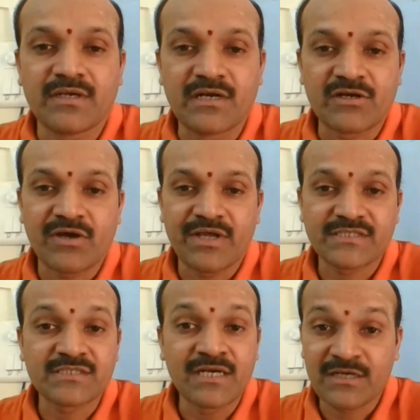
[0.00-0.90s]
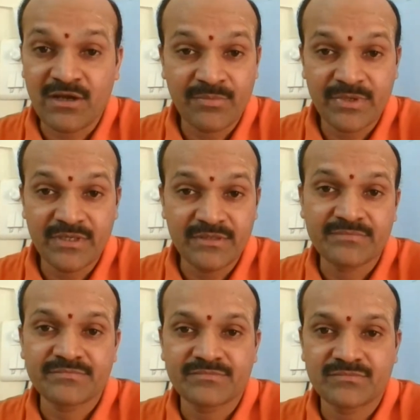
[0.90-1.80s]
Delta x, delta p,
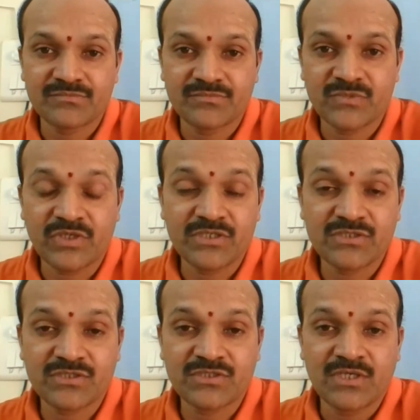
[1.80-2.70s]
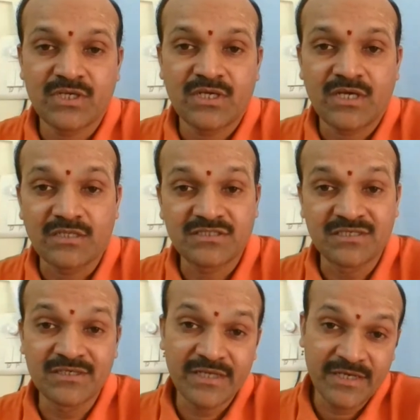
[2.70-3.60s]
that is
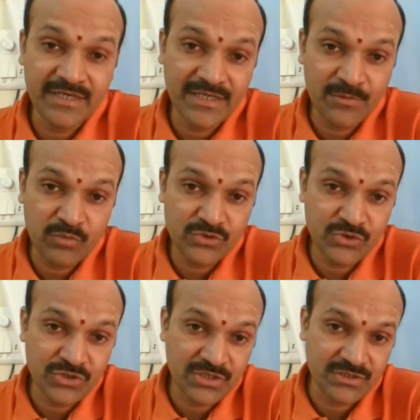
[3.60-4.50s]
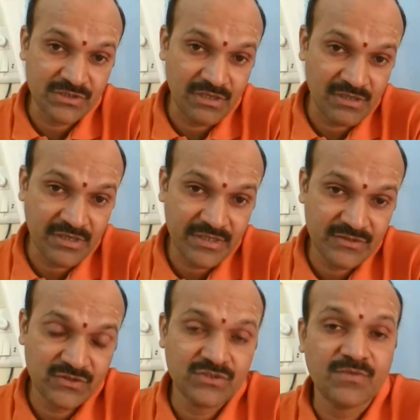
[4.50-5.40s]
uncertainty in position is delta
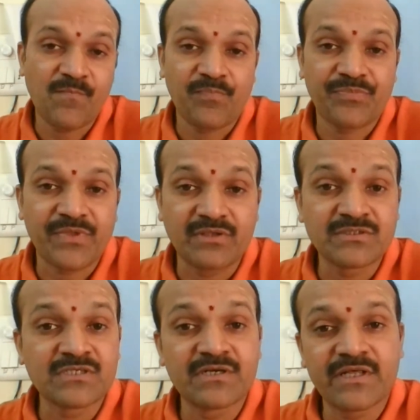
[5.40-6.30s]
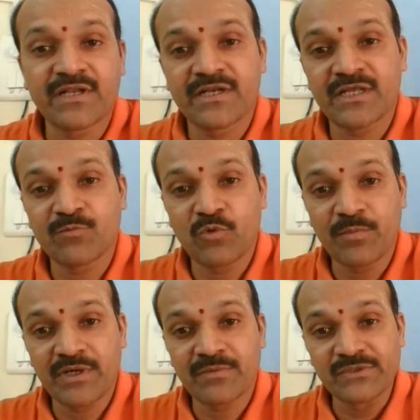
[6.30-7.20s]
x, uncertainty in
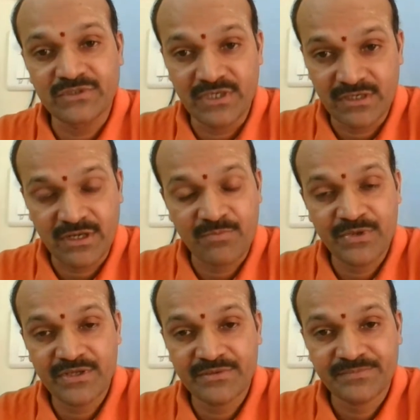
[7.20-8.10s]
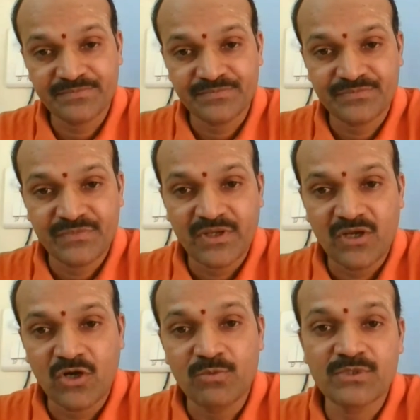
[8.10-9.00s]
momentum is delta p.
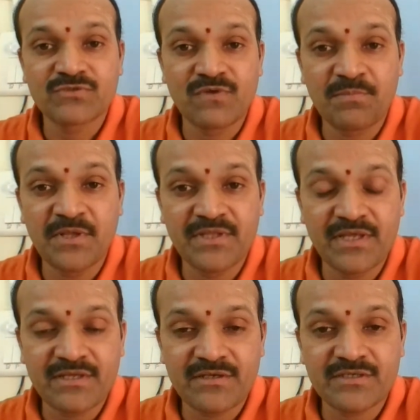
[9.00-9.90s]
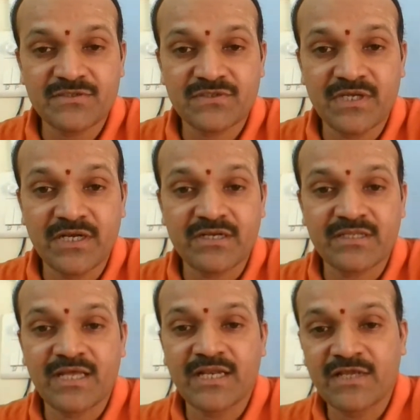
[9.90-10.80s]
How much will be there? It is
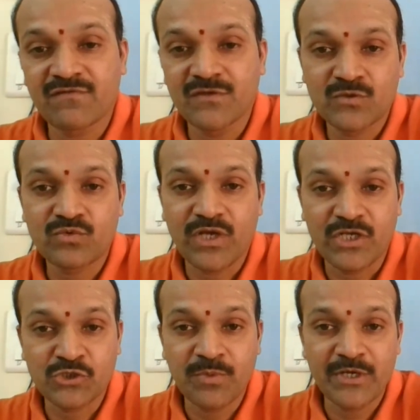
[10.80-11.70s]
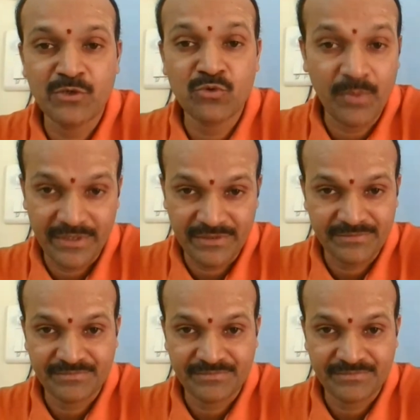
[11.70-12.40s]
greater than equal to h by 2 pi.